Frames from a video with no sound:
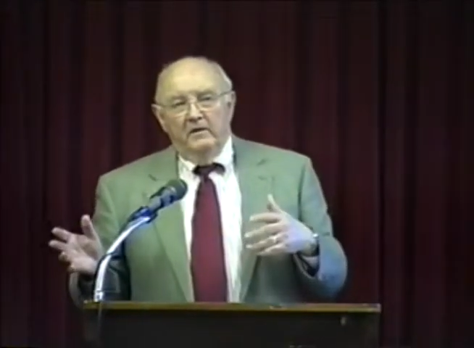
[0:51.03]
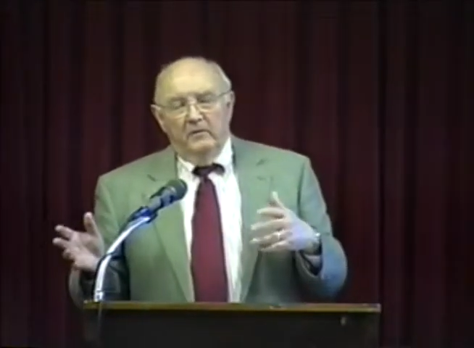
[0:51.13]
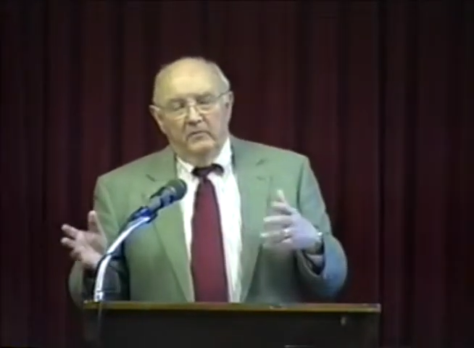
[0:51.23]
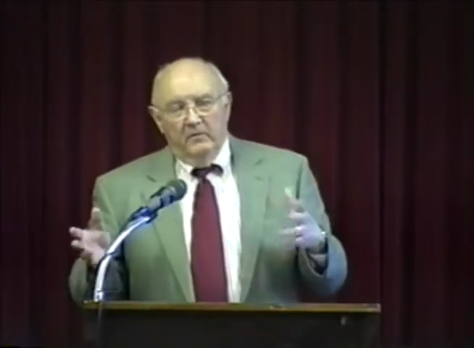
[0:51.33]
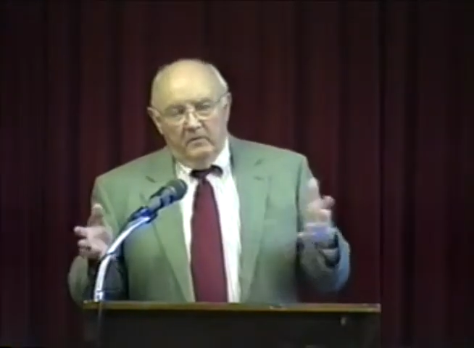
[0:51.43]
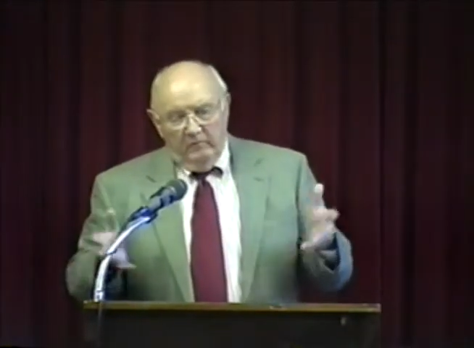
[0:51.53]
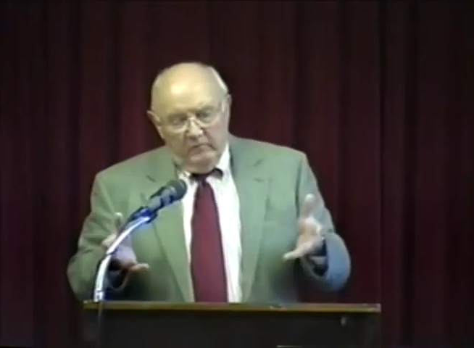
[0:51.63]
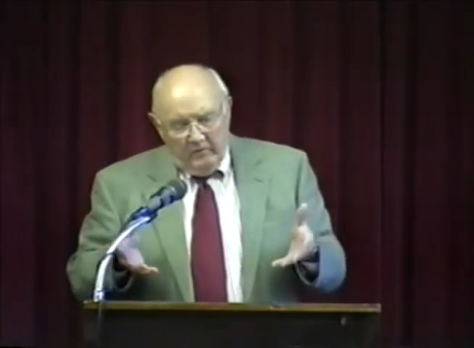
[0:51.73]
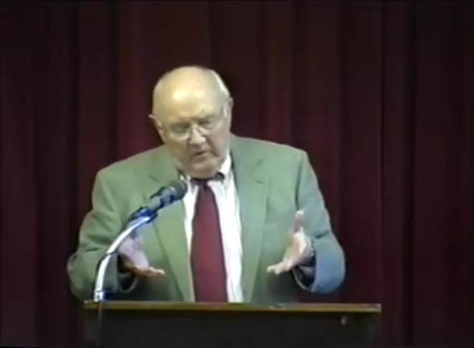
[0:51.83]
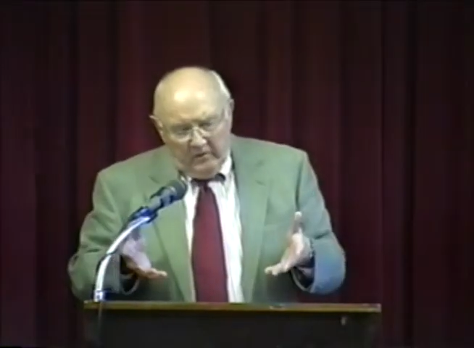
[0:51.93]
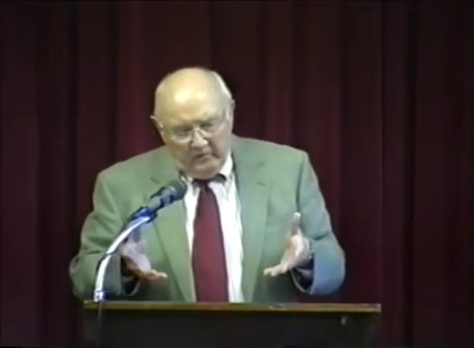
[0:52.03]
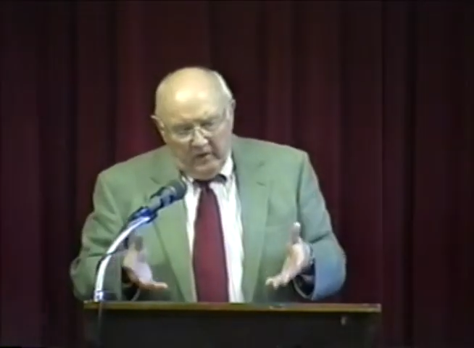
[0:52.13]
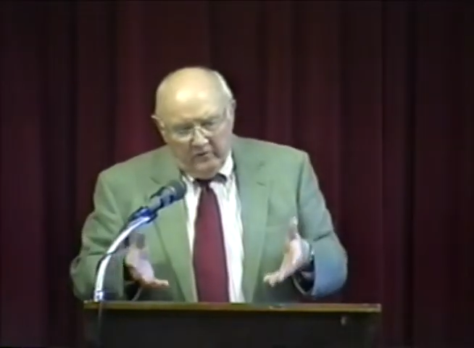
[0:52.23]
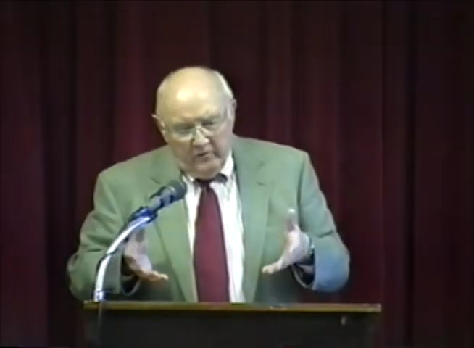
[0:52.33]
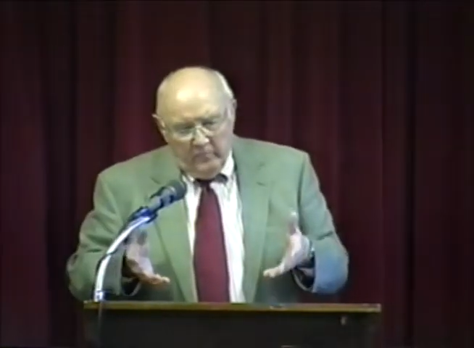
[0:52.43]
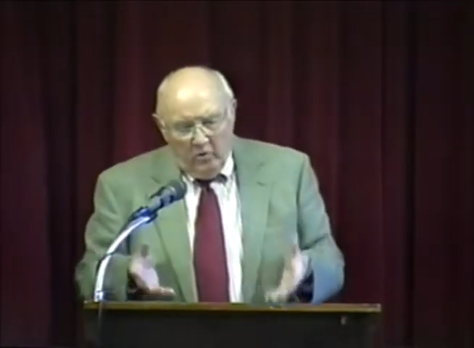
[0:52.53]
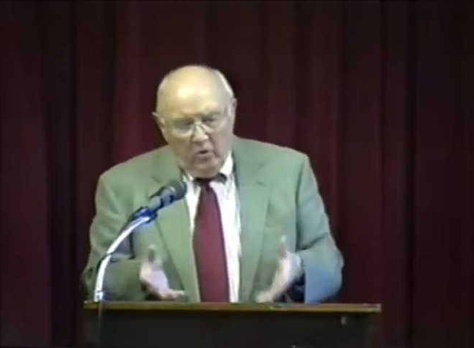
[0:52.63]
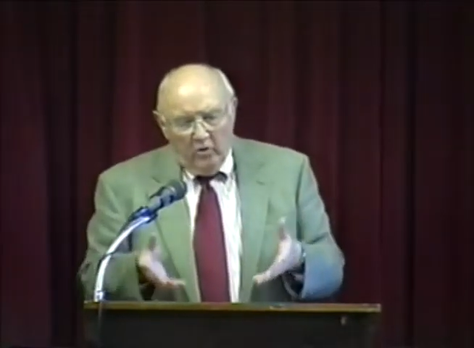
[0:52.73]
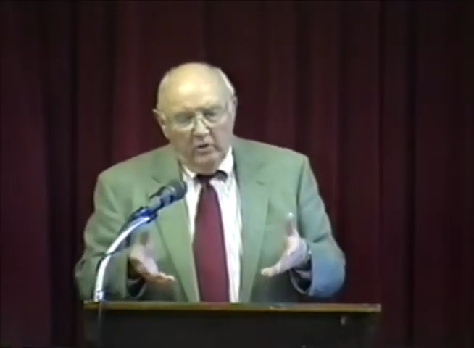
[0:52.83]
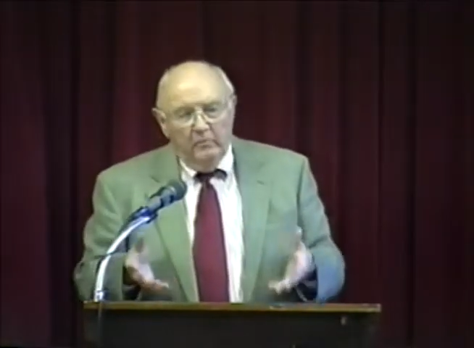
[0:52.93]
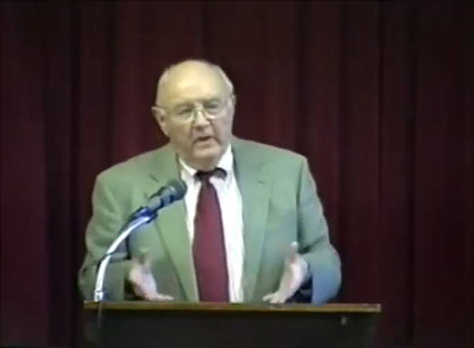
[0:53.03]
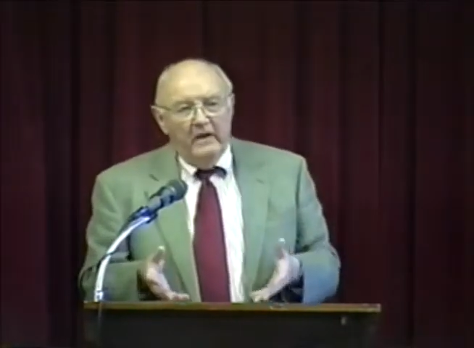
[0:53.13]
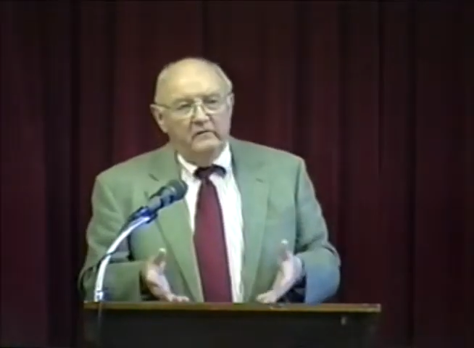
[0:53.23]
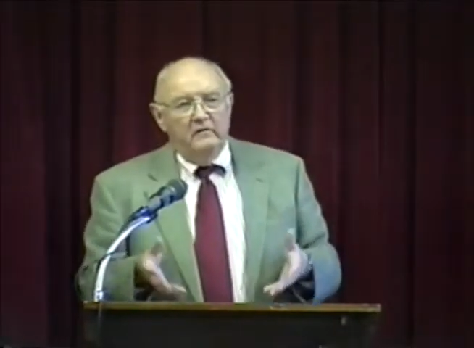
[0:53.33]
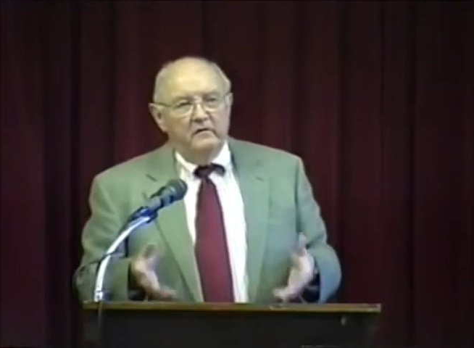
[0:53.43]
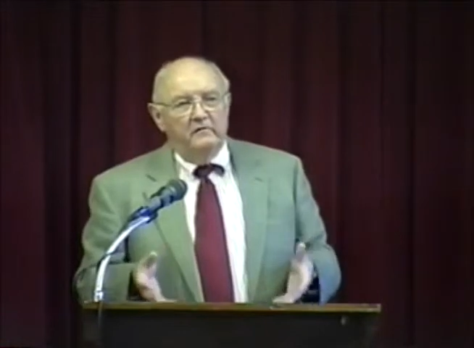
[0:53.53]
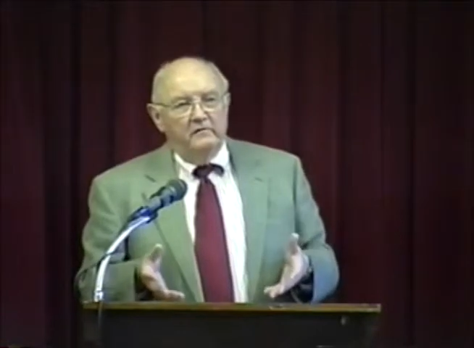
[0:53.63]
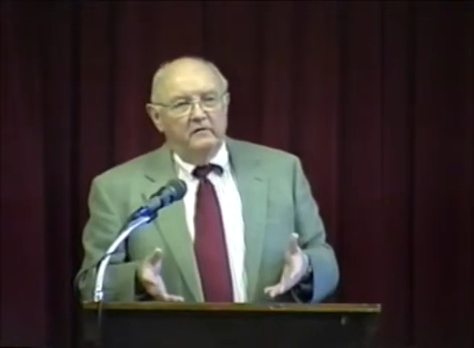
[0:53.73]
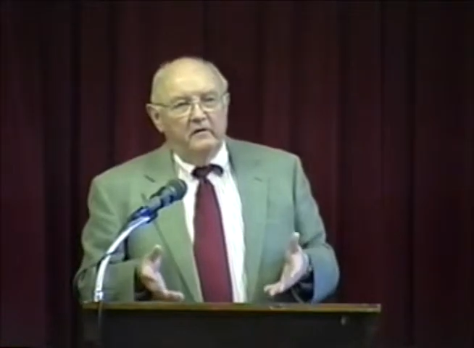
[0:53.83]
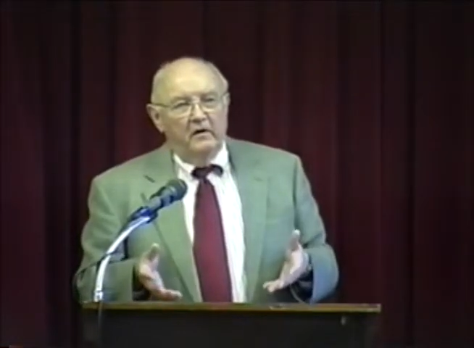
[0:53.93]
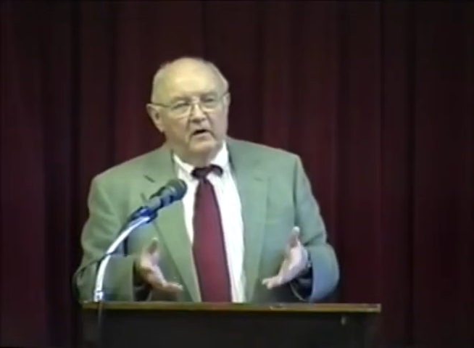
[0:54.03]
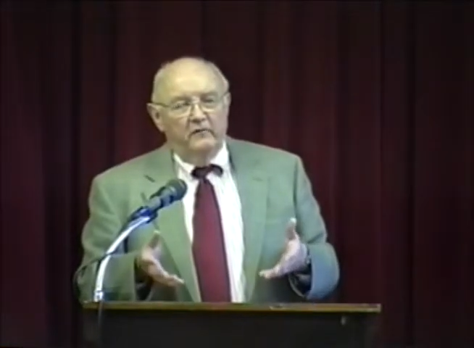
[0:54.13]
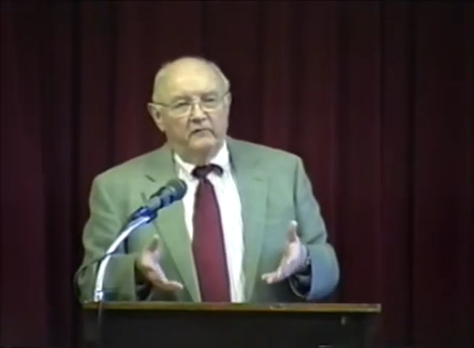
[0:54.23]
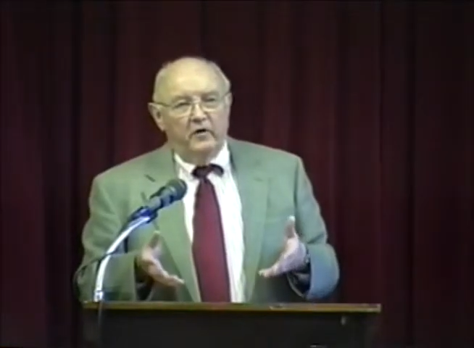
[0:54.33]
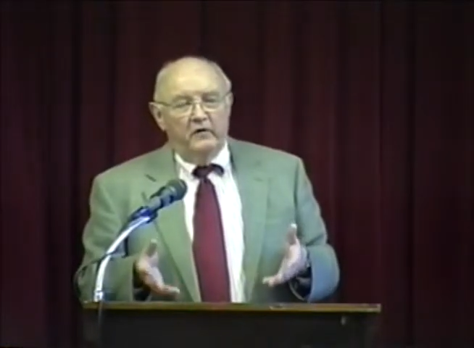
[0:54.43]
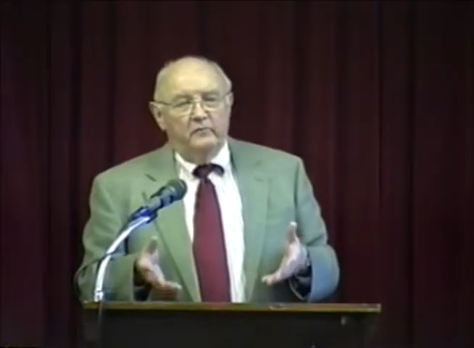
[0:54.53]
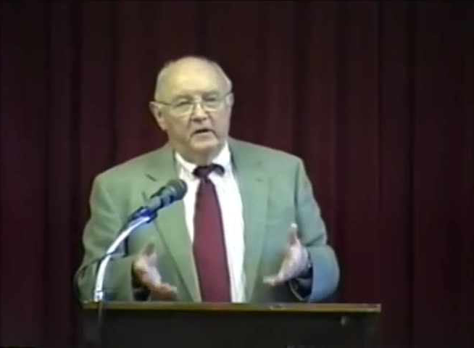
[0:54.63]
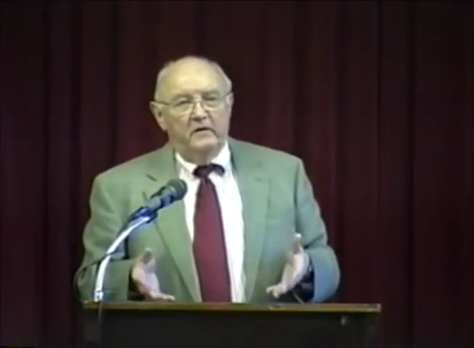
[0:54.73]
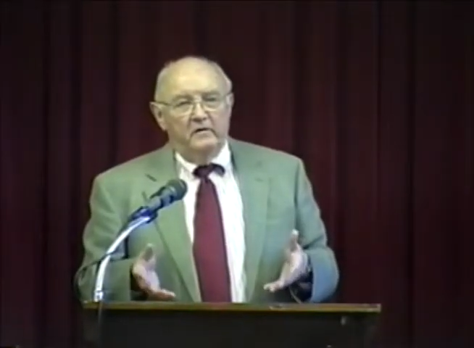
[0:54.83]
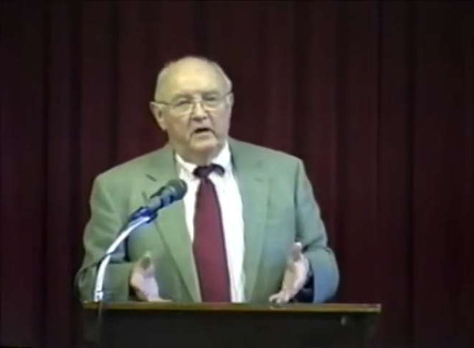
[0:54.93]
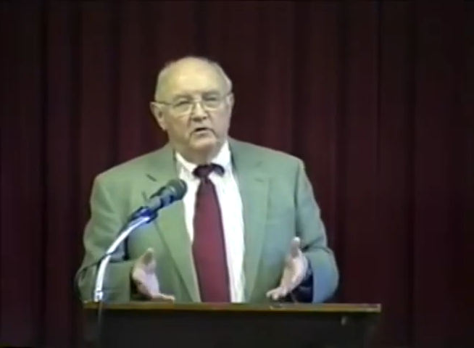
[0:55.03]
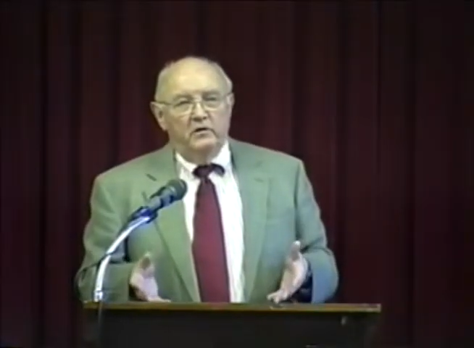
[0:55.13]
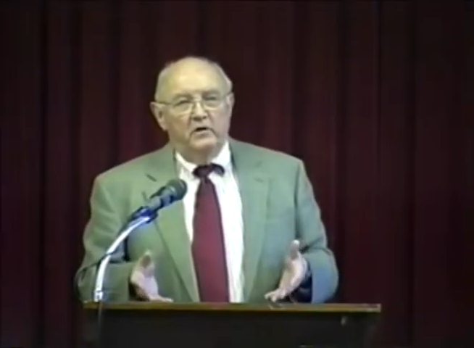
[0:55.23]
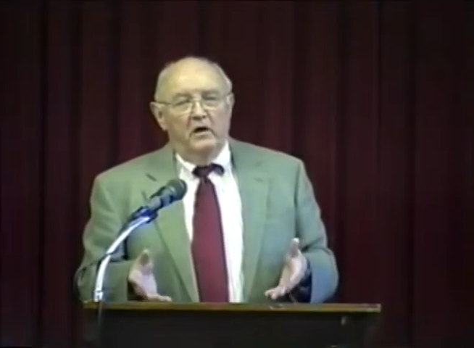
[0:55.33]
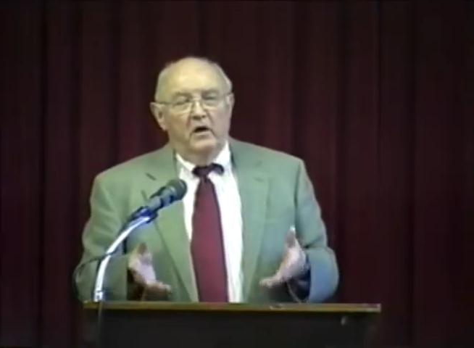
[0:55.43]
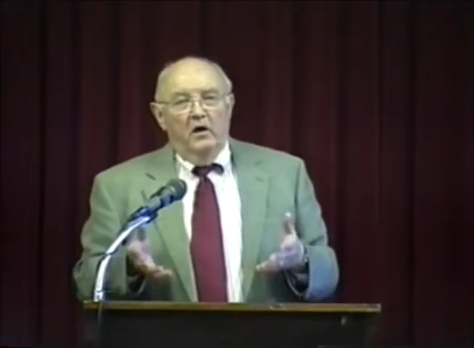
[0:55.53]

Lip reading: in a sense, the moral basis of transplantation